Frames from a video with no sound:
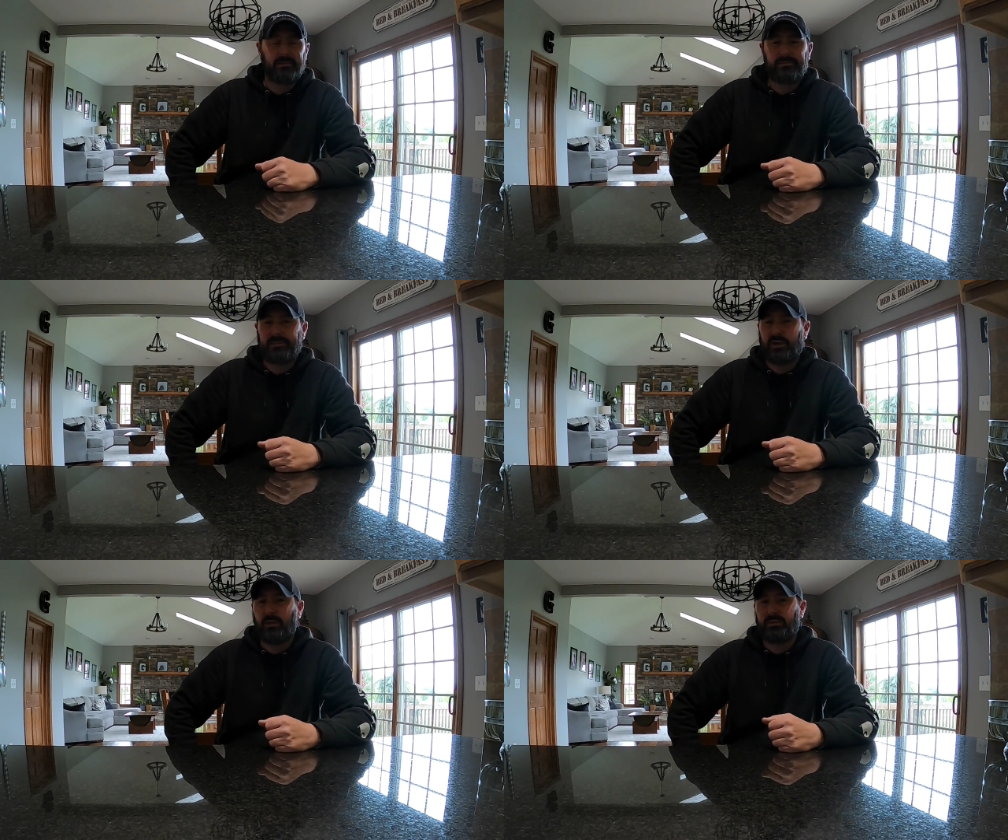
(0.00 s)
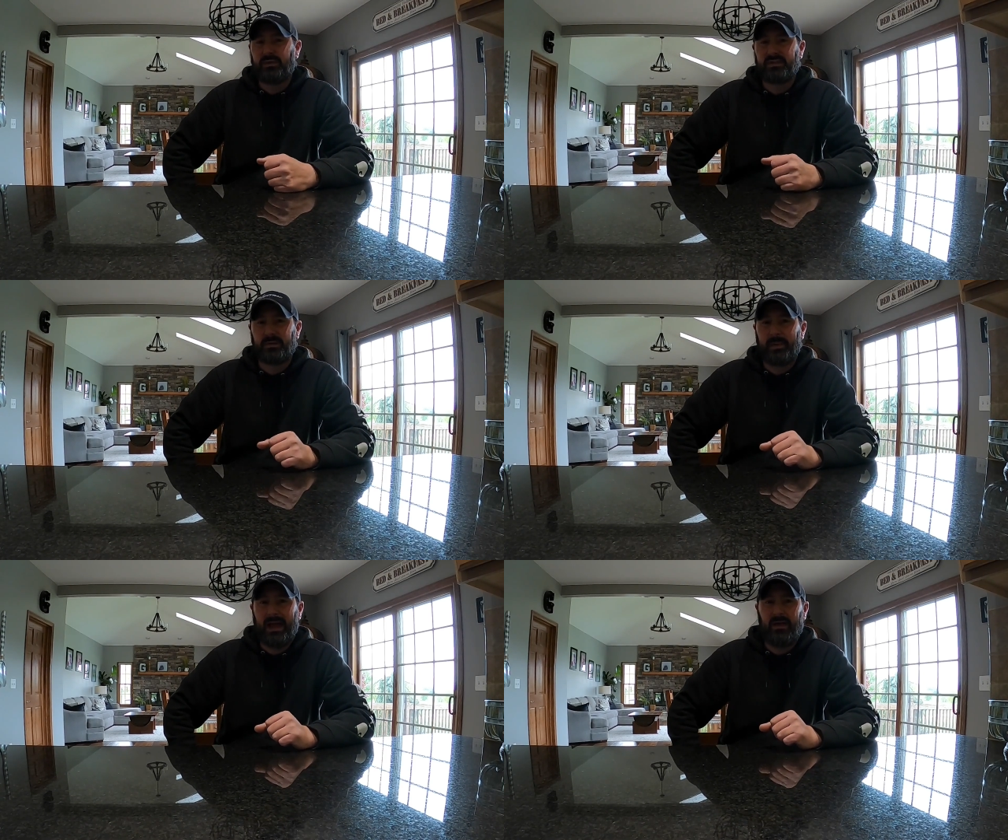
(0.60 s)
a
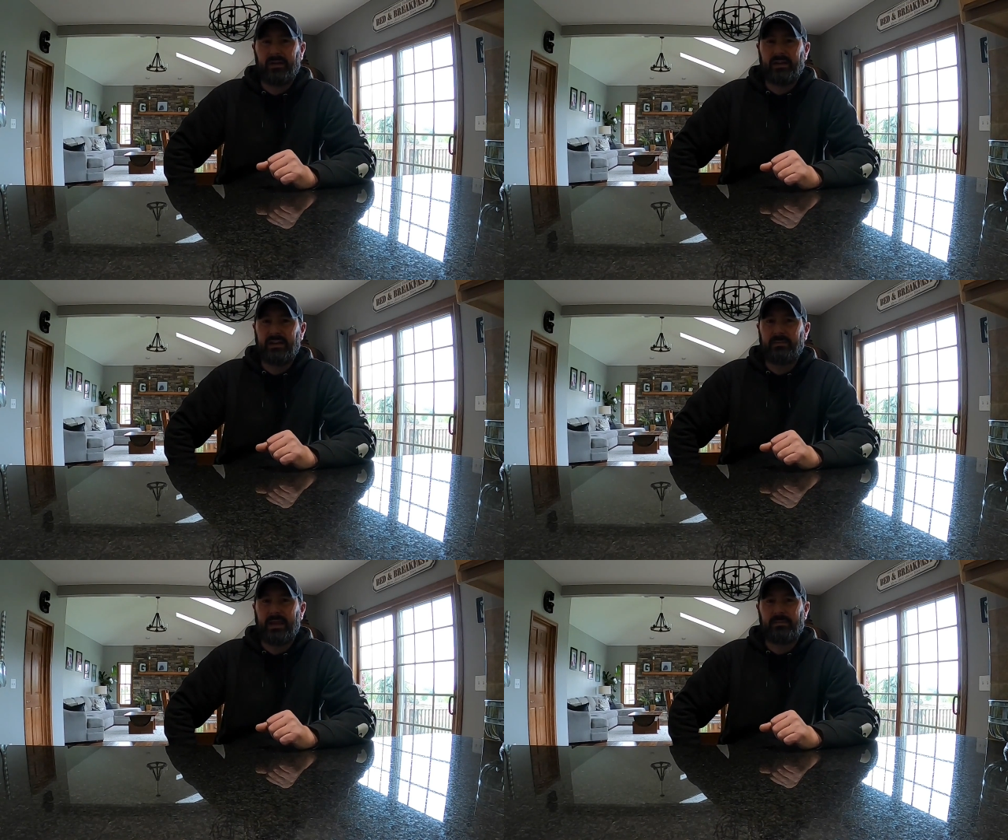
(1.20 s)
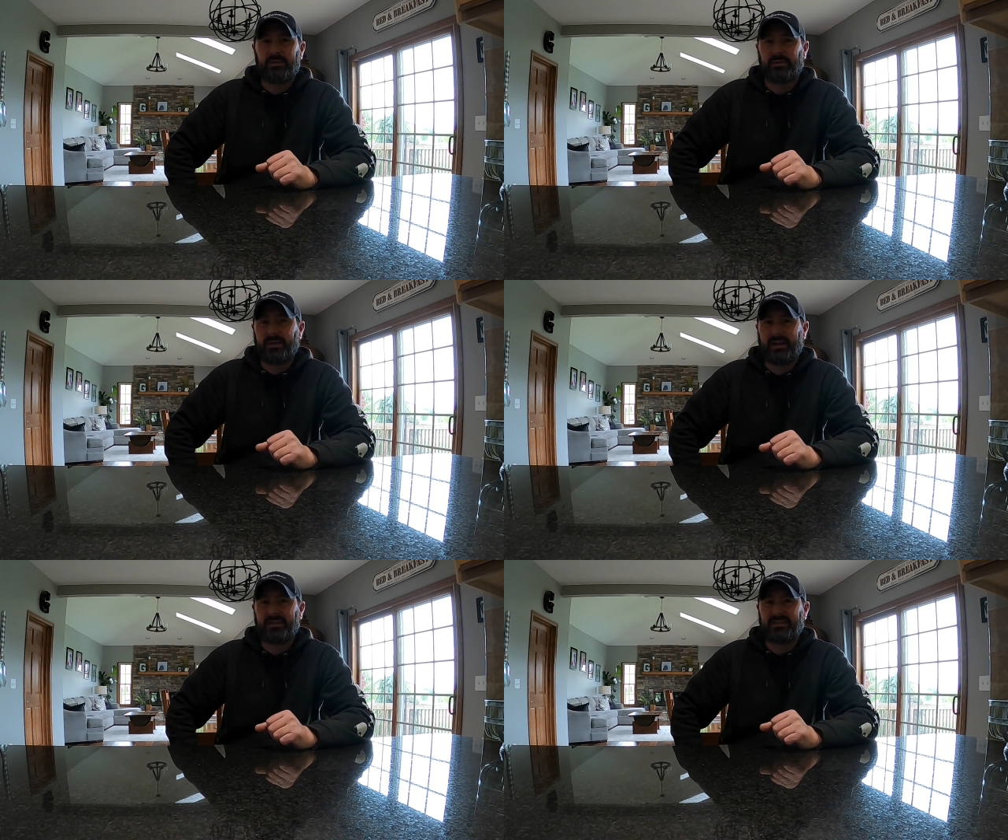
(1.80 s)
municipality, maybe you're a
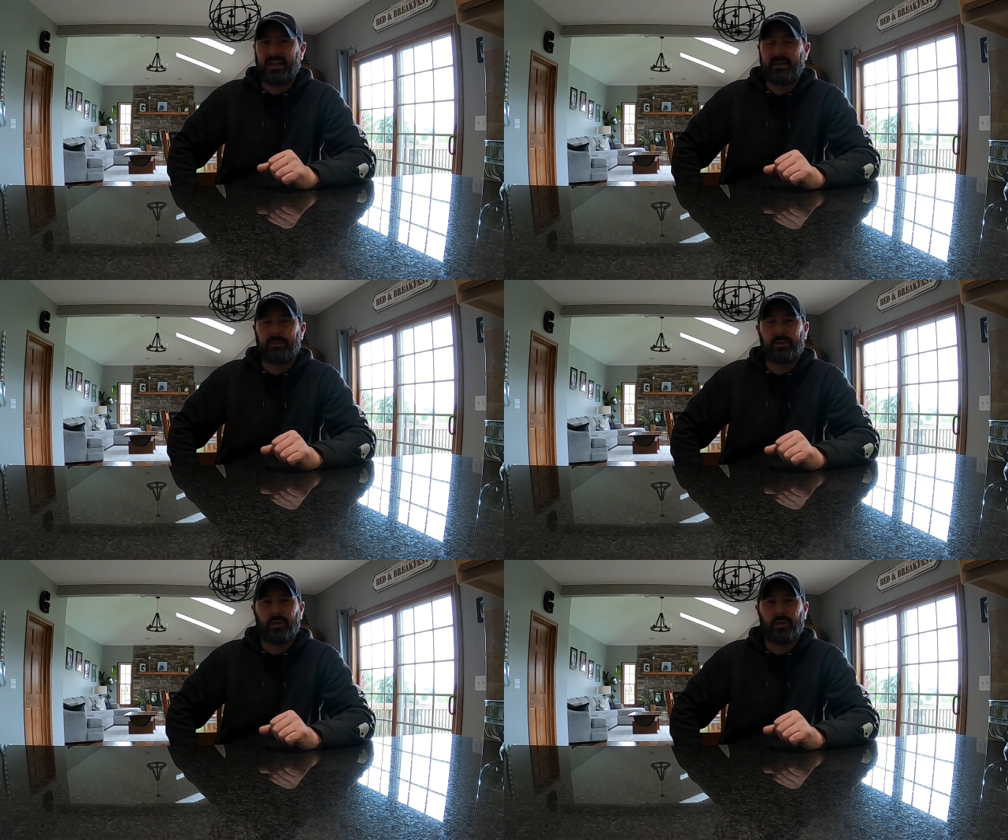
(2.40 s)
landscaper,